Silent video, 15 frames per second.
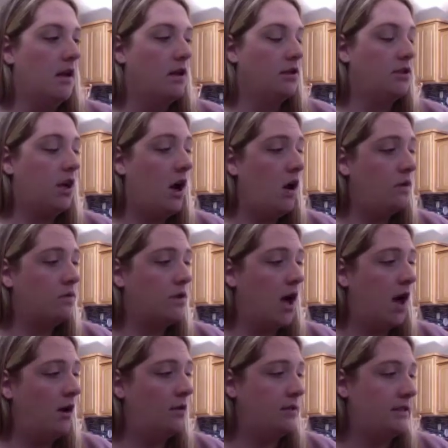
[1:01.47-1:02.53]
Go,
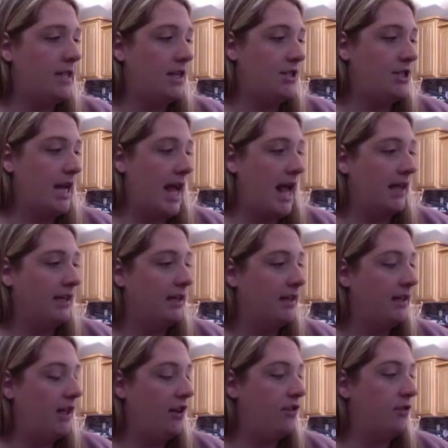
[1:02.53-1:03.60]
go, said Jack.
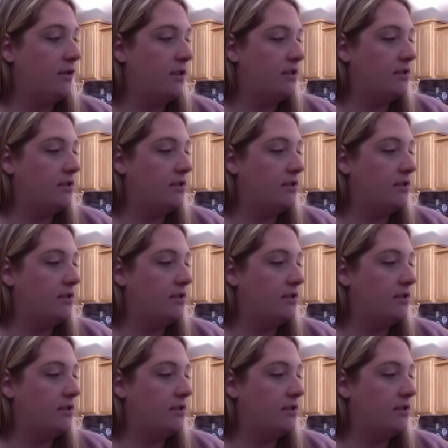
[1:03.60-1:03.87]
He threw his